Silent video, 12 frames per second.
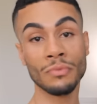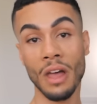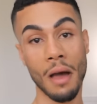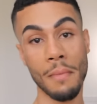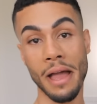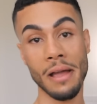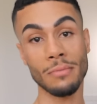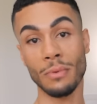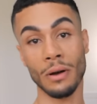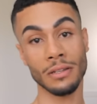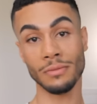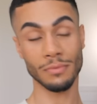I
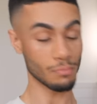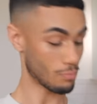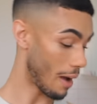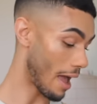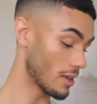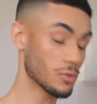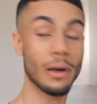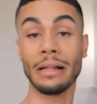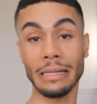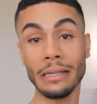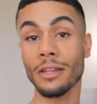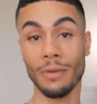might as well
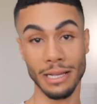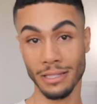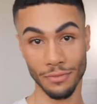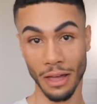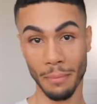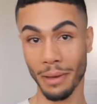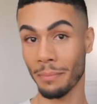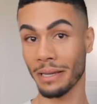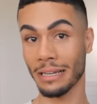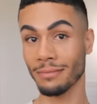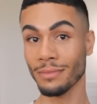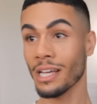eat the rest of them. I
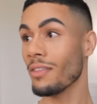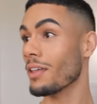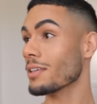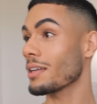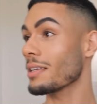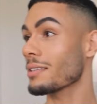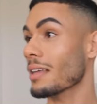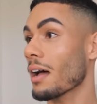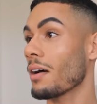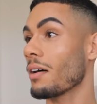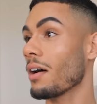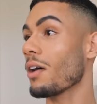mean, there's only
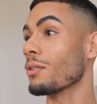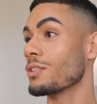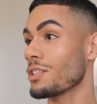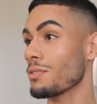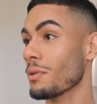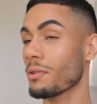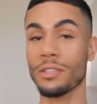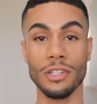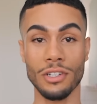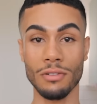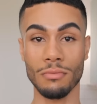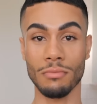did you
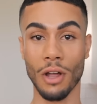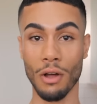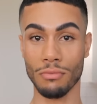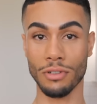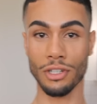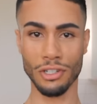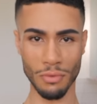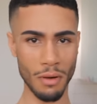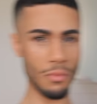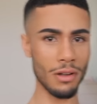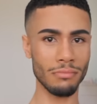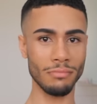want
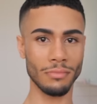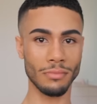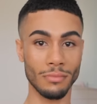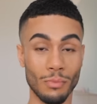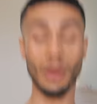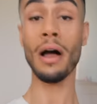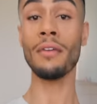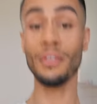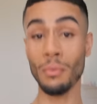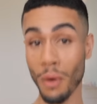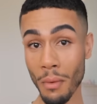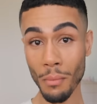one? Well, if you
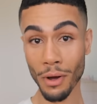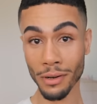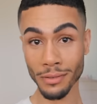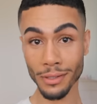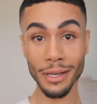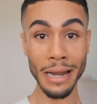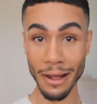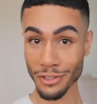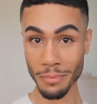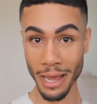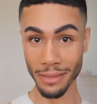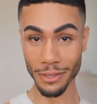want one, you're gonna have
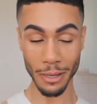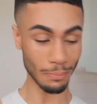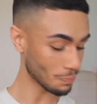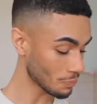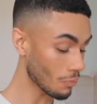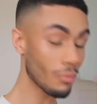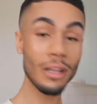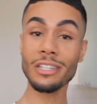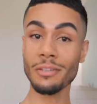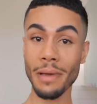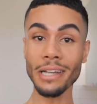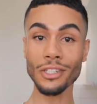to make them.
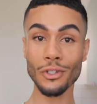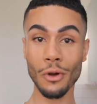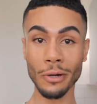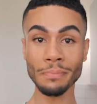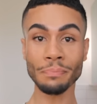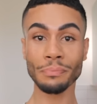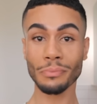So make sure